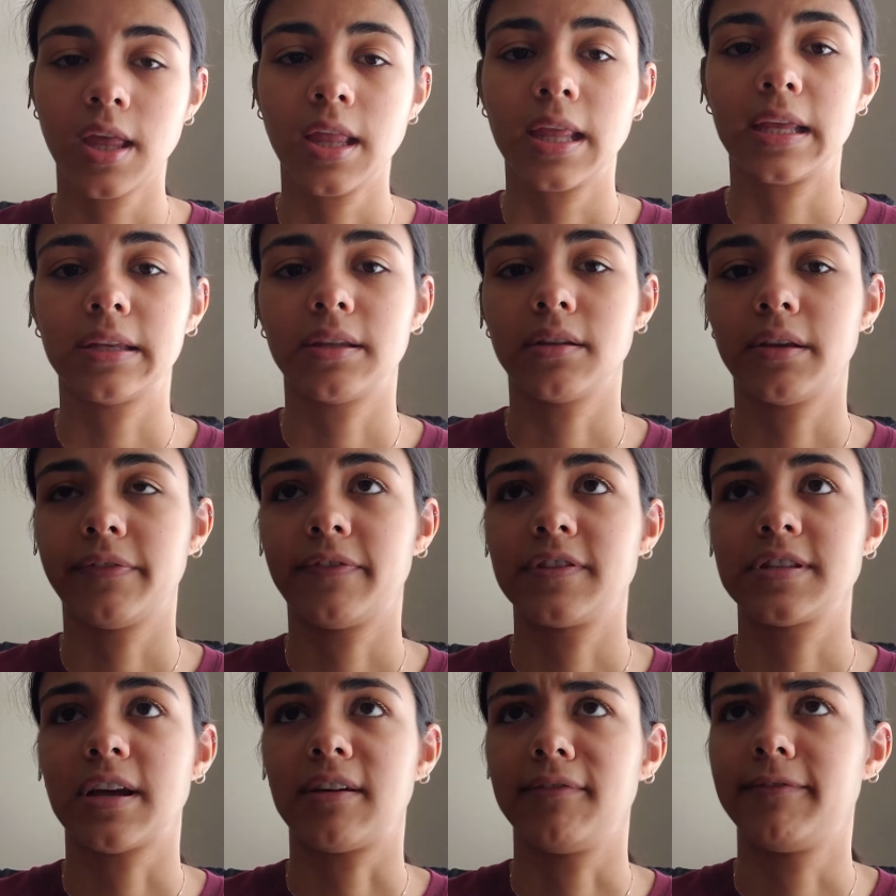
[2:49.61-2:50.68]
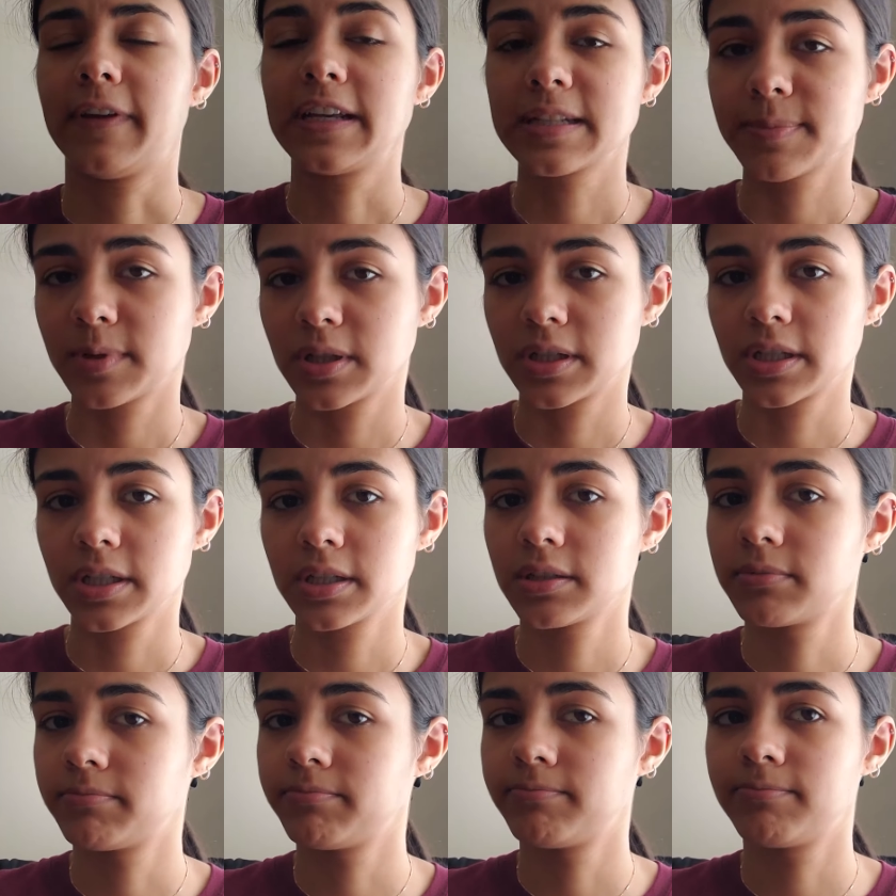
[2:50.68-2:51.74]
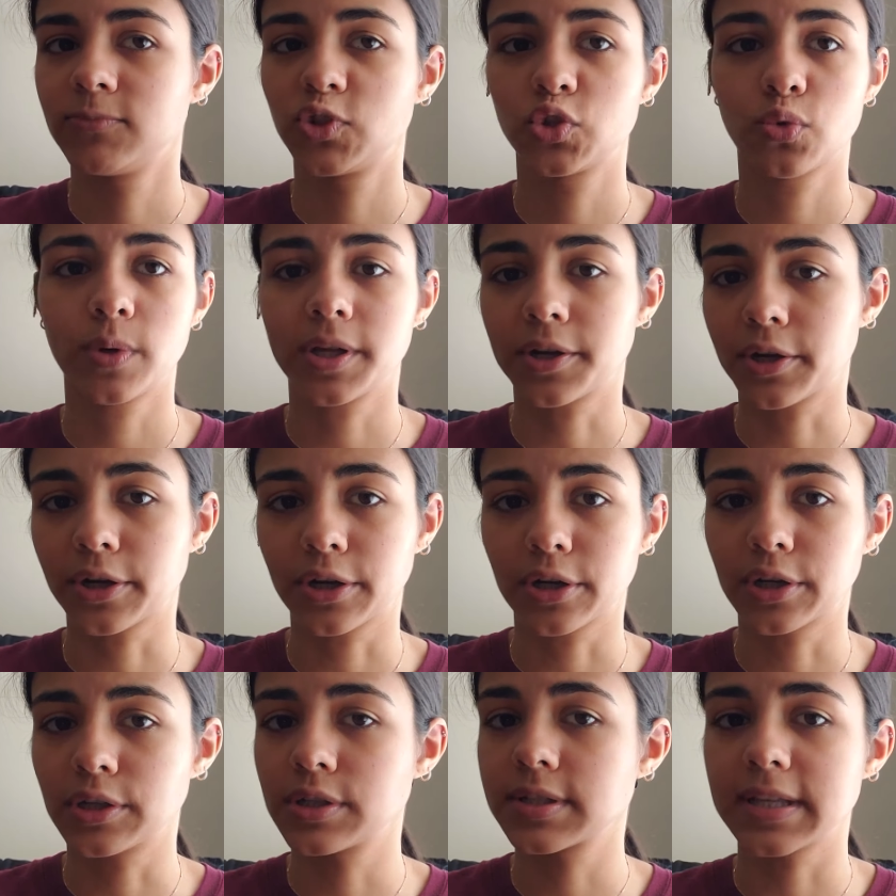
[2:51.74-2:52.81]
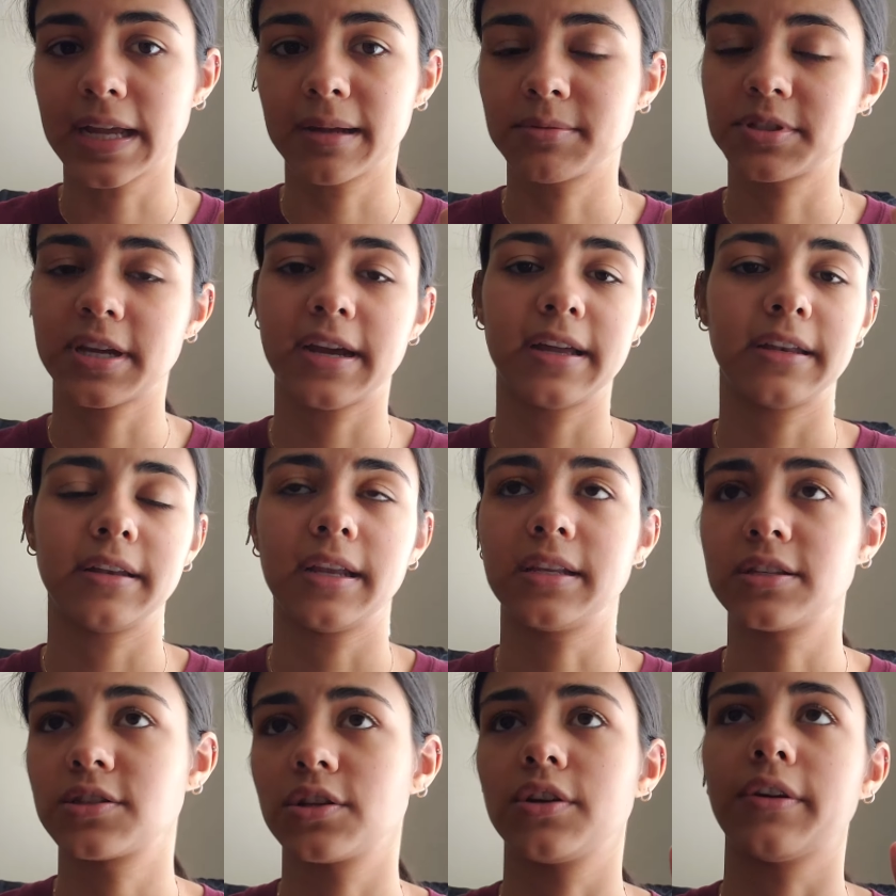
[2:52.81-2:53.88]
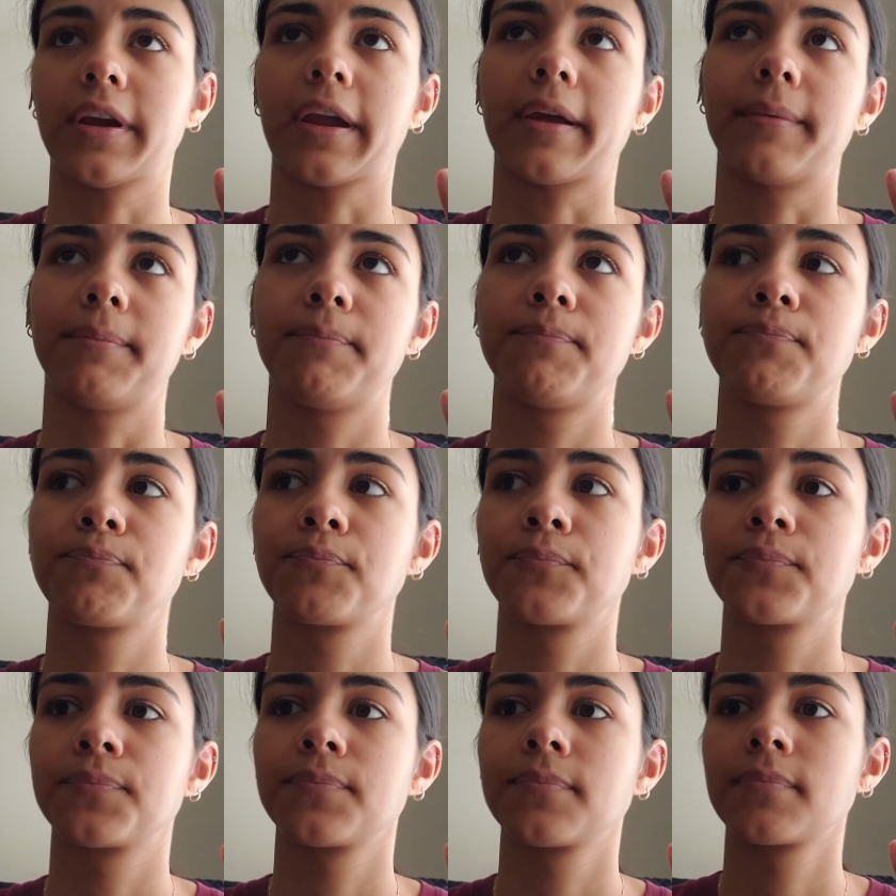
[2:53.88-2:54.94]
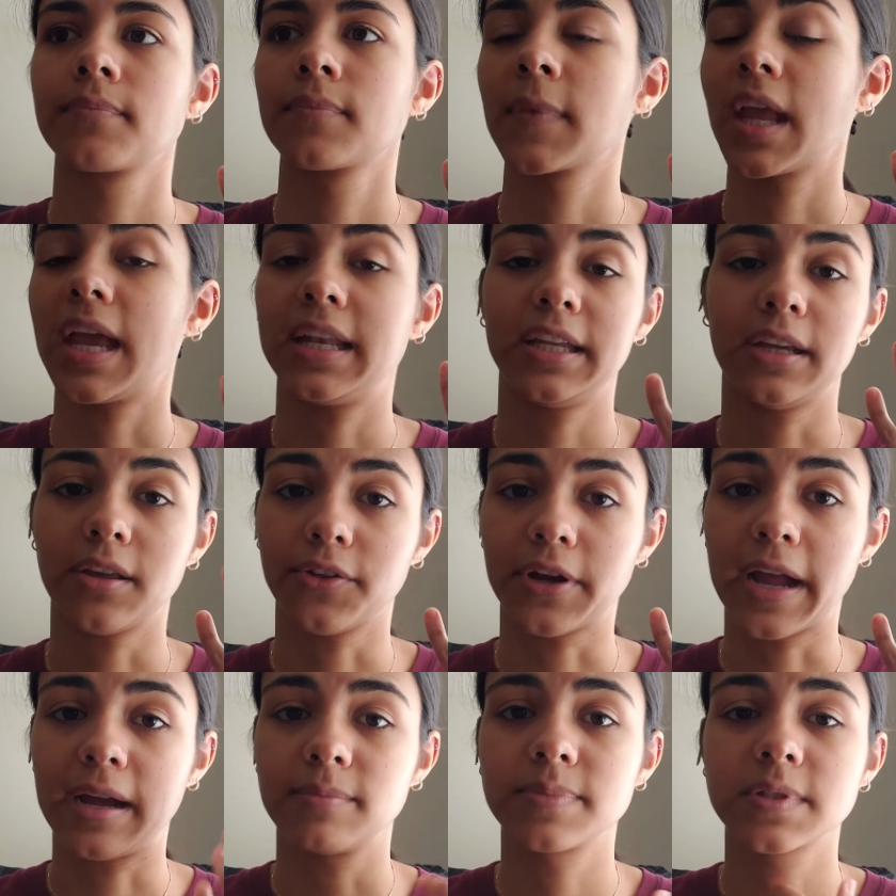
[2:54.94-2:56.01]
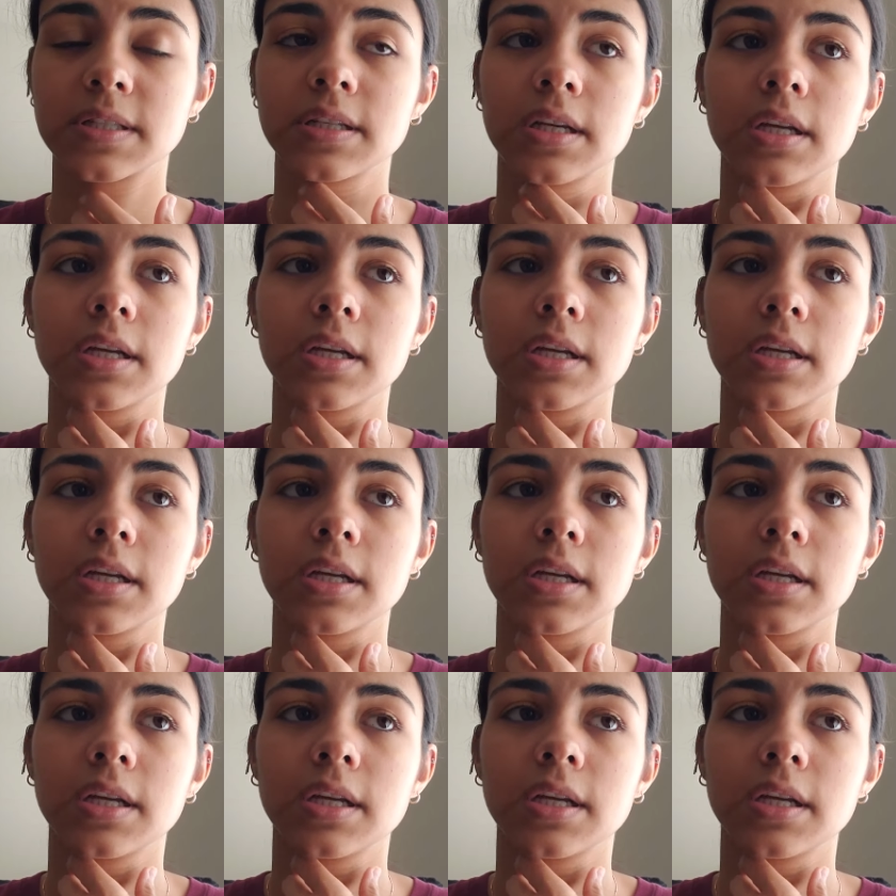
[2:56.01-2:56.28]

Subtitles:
If it's on Facebook, Twitter, Snapchat, Instagram, any other apps.